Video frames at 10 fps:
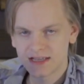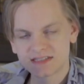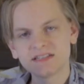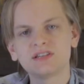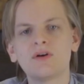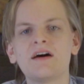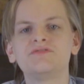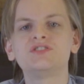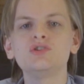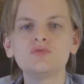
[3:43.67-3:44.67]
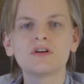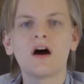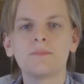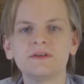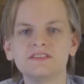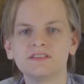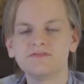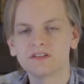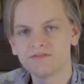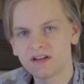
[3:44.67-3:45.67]
Since you have two copies of
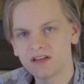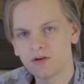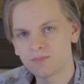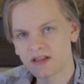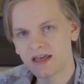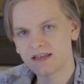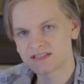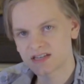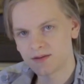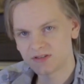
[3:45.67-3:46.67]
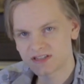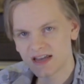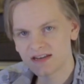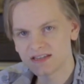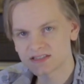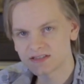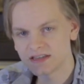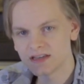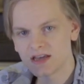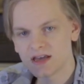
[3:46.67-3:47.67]
your video playing
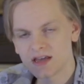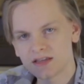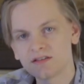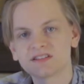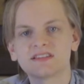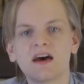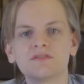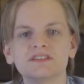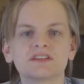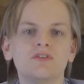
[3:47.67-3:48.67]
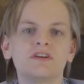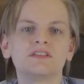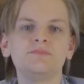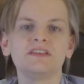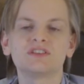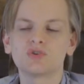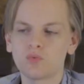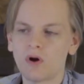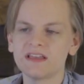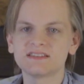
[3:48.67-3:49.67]
simultaneously, your sound is going to be
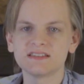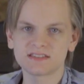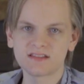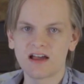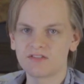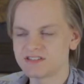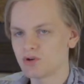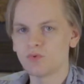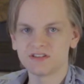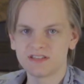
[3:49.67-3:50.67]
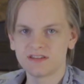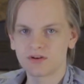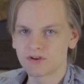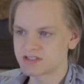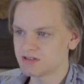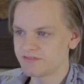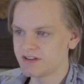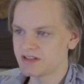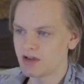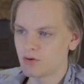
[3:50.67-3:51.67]
twice as loud as it was in the original
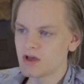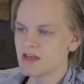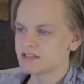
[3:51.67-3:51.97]
video.